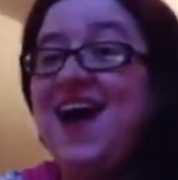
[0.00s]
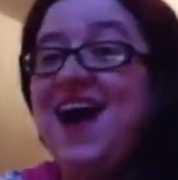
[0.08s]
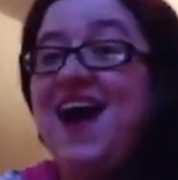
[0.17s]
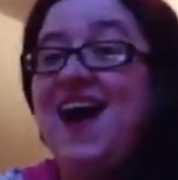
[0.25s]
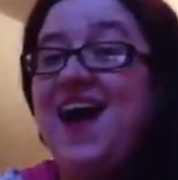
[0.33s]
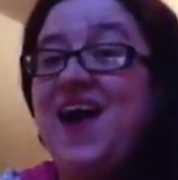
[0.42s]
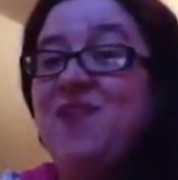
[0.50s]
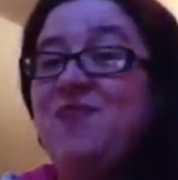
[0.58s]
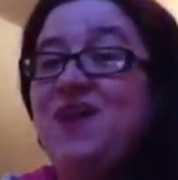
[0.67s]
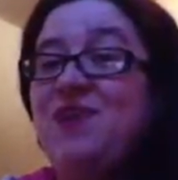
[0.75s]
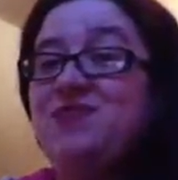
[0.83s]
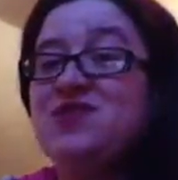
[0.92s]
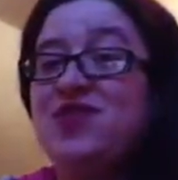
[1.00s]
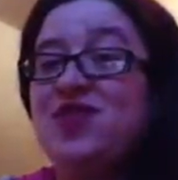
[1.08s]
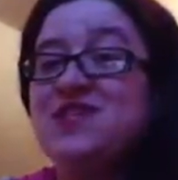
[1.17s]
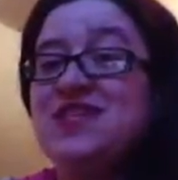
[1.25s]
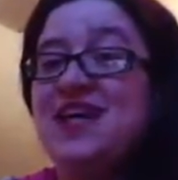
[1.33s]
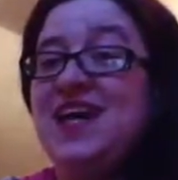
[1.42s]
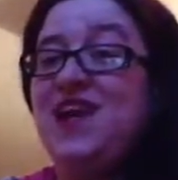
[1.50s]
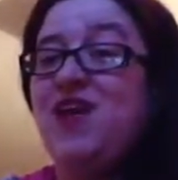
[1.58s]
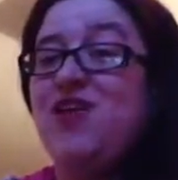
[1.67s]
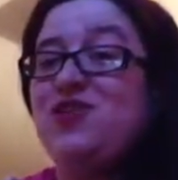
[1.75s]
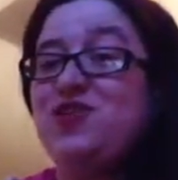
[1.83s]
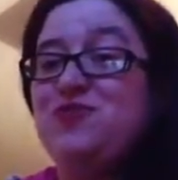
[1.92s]
that was started here
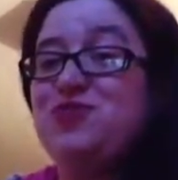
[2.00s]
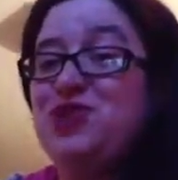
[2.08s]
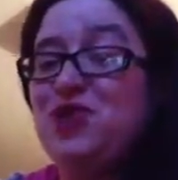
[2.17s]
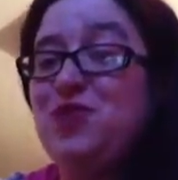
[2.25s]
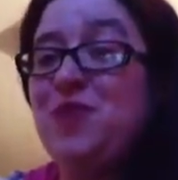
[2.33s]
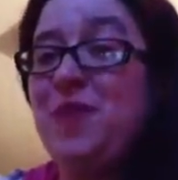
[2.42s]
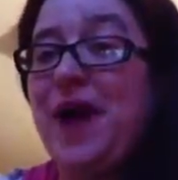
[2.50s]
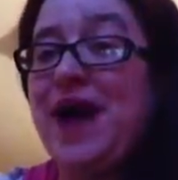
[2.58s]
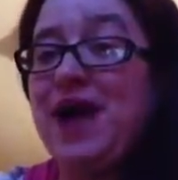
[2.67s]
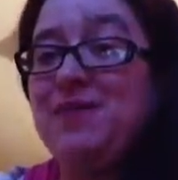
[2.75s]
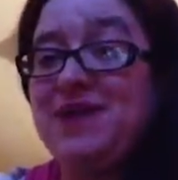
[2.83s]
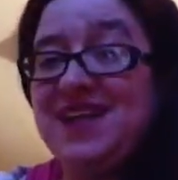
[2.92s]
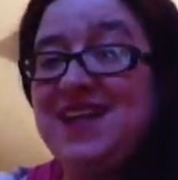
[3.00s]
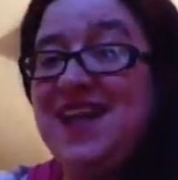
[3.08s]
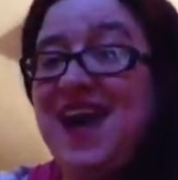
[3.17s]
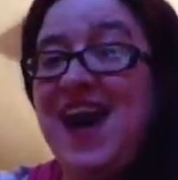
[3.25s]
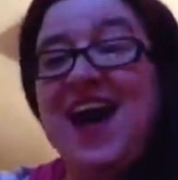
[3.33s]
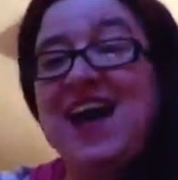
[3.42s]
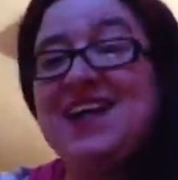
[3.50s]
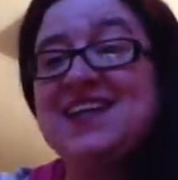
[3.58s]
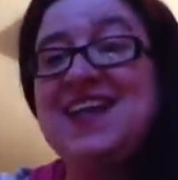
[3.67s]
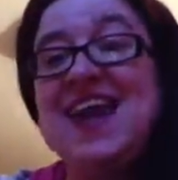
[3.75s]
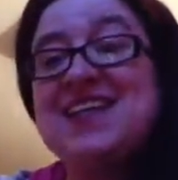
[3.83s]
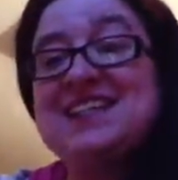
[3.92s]
on YouTube by Amelia and
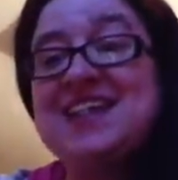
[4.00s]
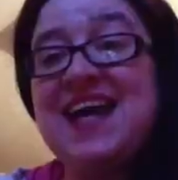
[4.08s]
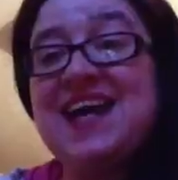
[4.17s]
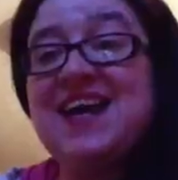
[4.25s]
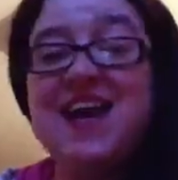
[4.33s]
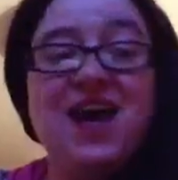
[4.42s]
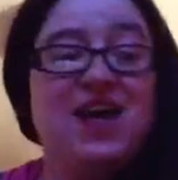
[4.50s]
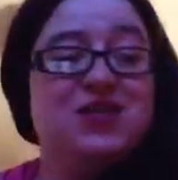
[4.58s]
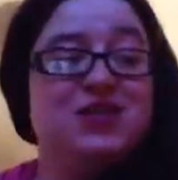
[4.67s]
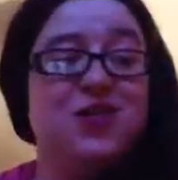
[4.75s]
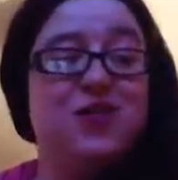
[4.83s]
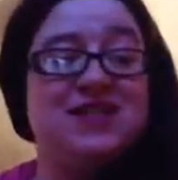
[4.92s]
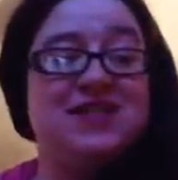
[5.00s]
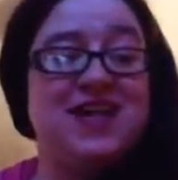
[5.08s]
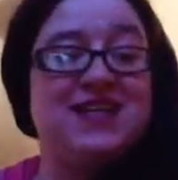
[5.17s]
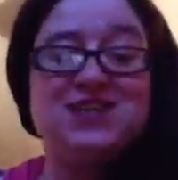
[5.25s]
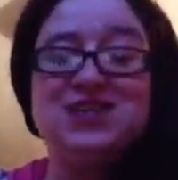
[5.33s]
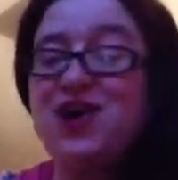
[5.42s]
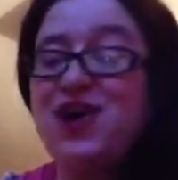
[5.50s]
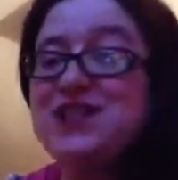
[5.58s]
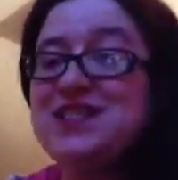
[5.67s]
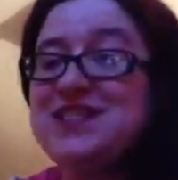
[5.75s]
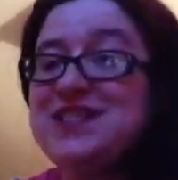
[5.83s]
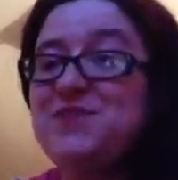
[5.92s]
Este. So I'd get
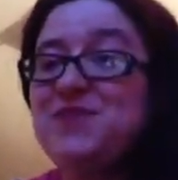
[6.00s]
started.